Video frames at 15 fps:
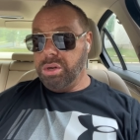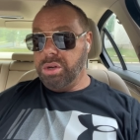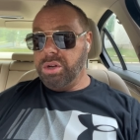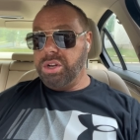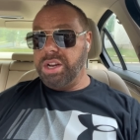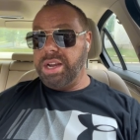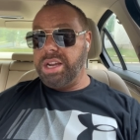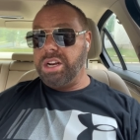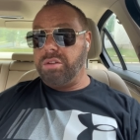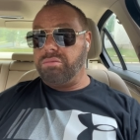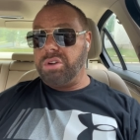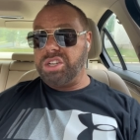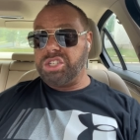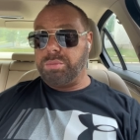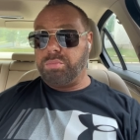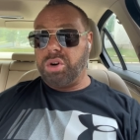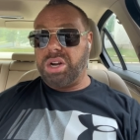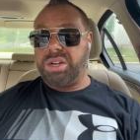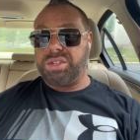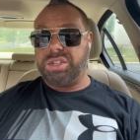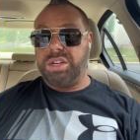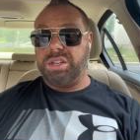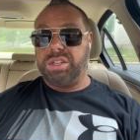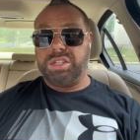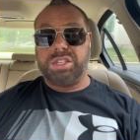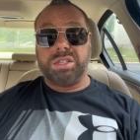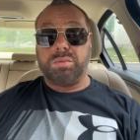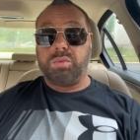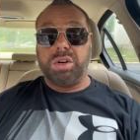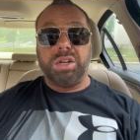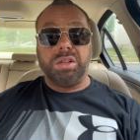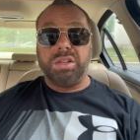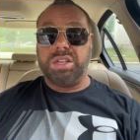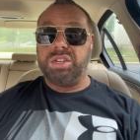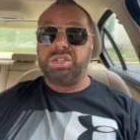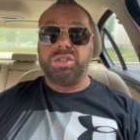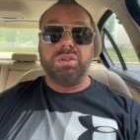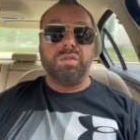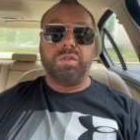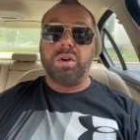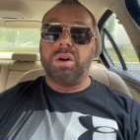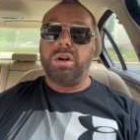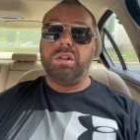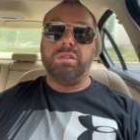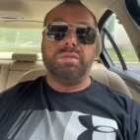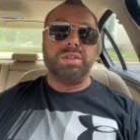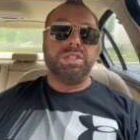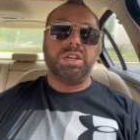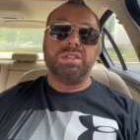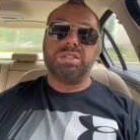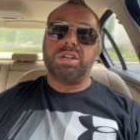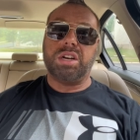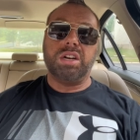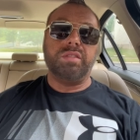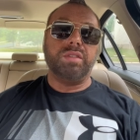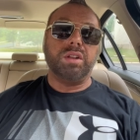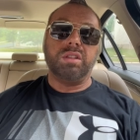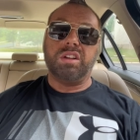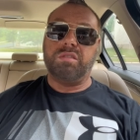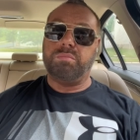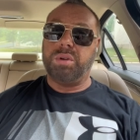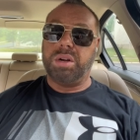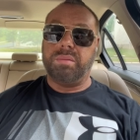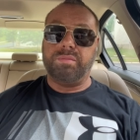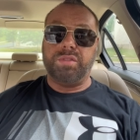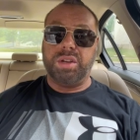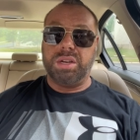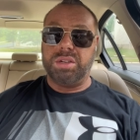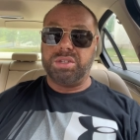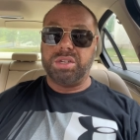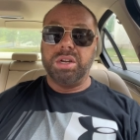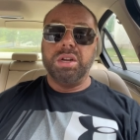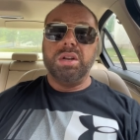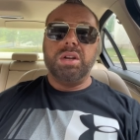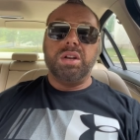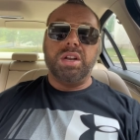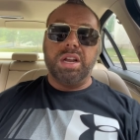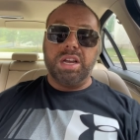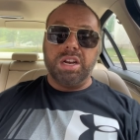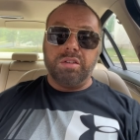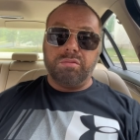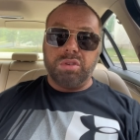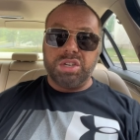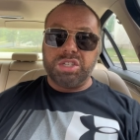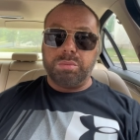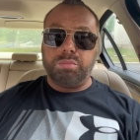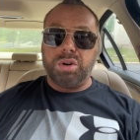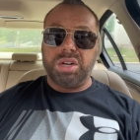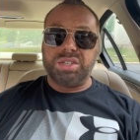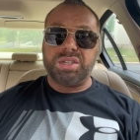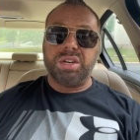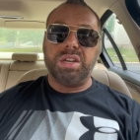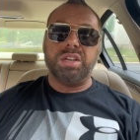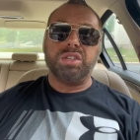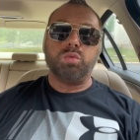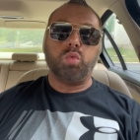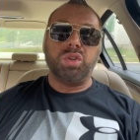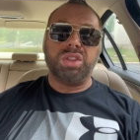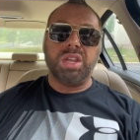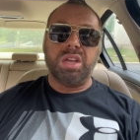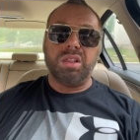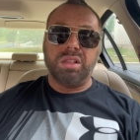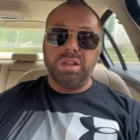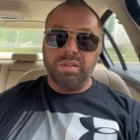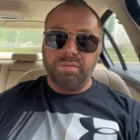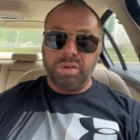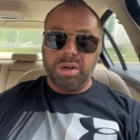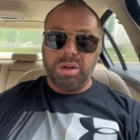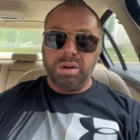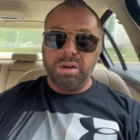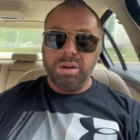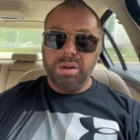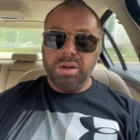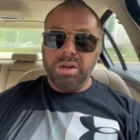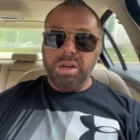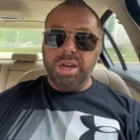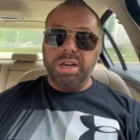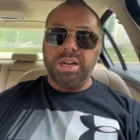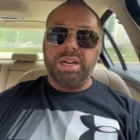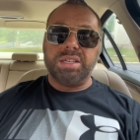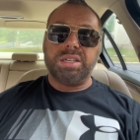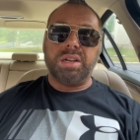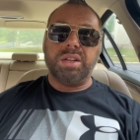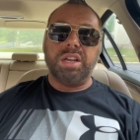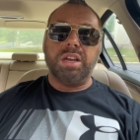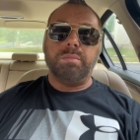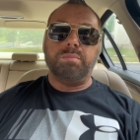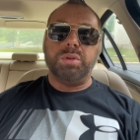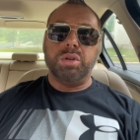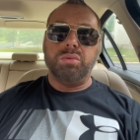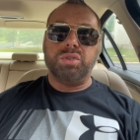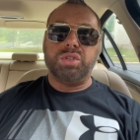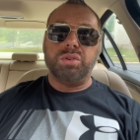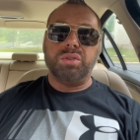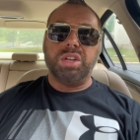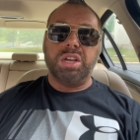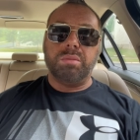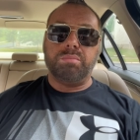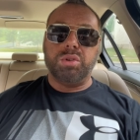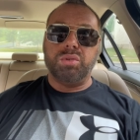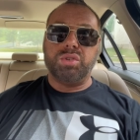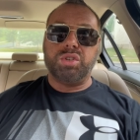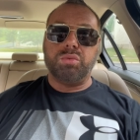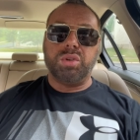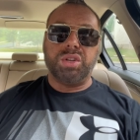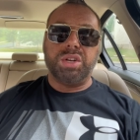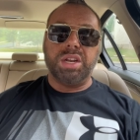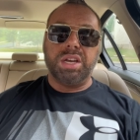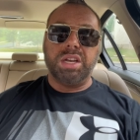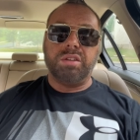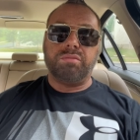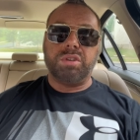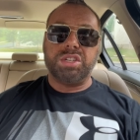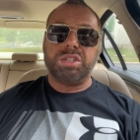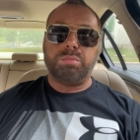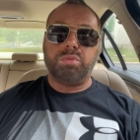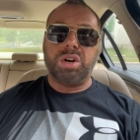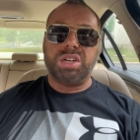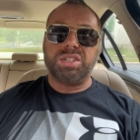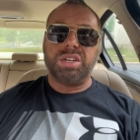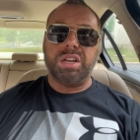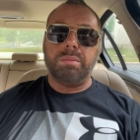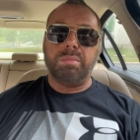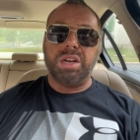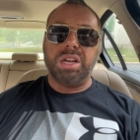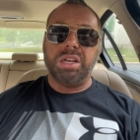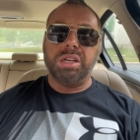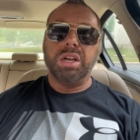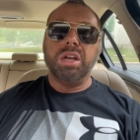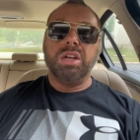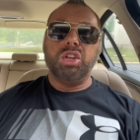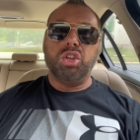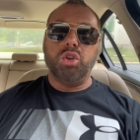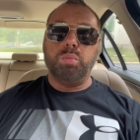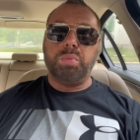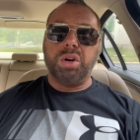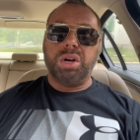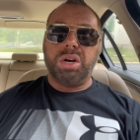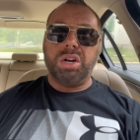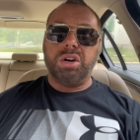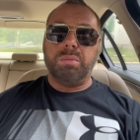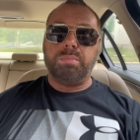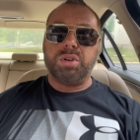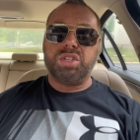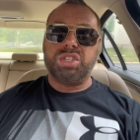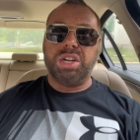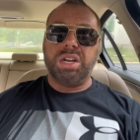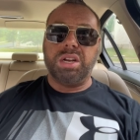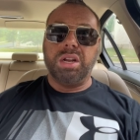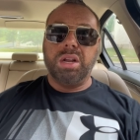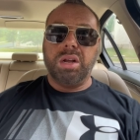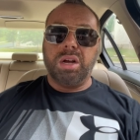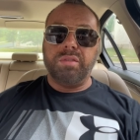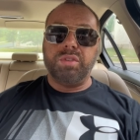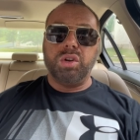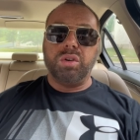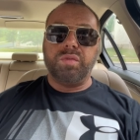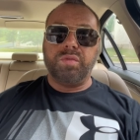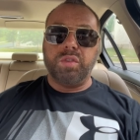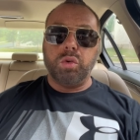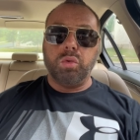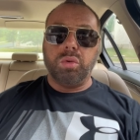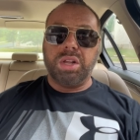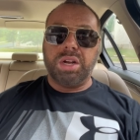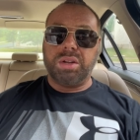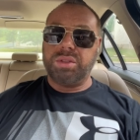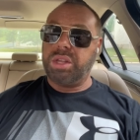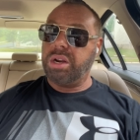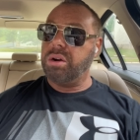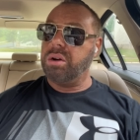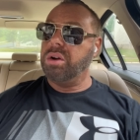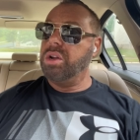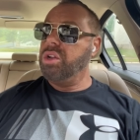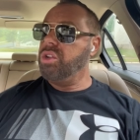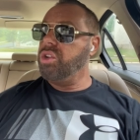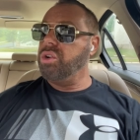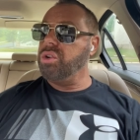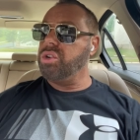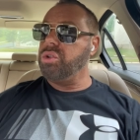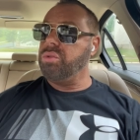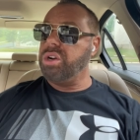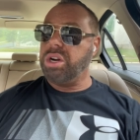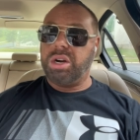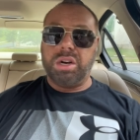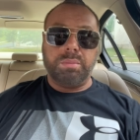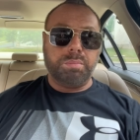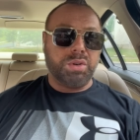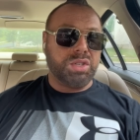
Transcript: Negative reciprocity, this is what it leads to for all of us. Outside of the love bomb phase, negative reciprocity is what they live on. And that's how they abuse you. They abuse you with negative reciprocity, meaning you put 100% of your fuel out there, you're doing 100%